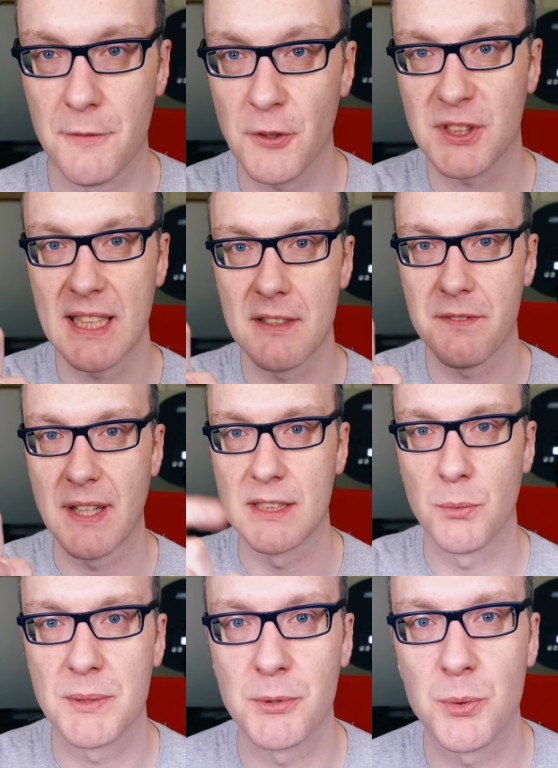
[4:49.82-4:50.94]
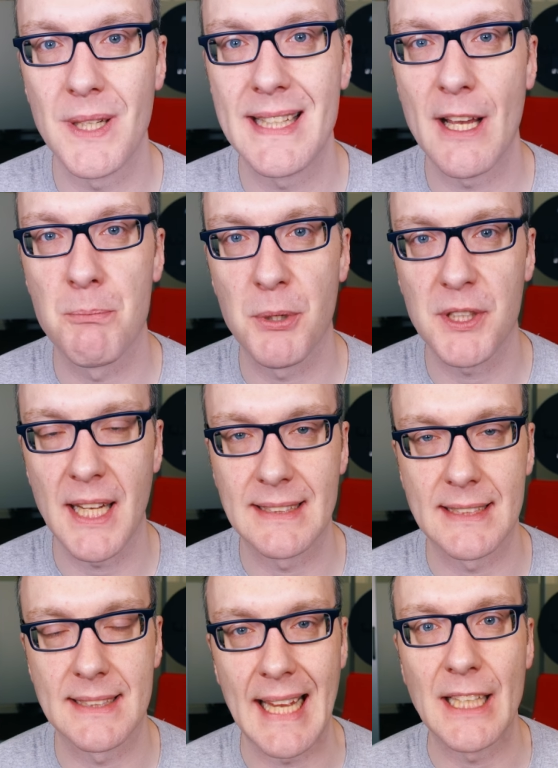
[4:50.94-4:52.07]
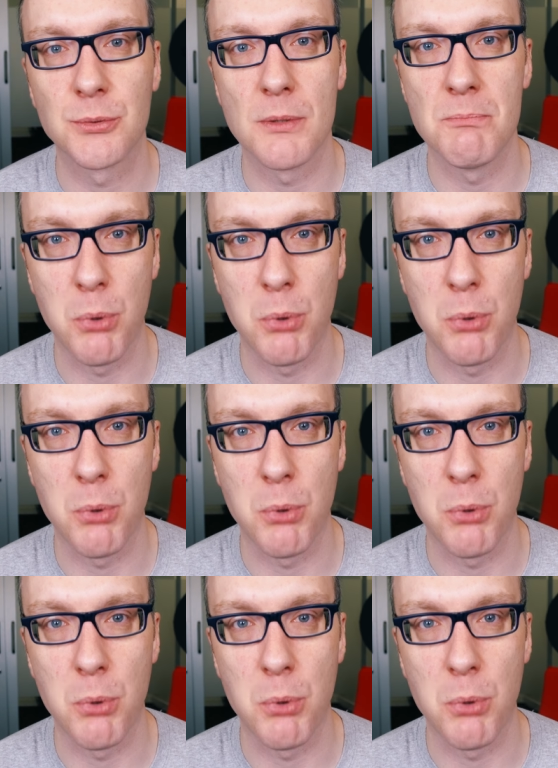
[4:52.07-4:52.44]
The first line of defense was between the Alberta and Saskatchewan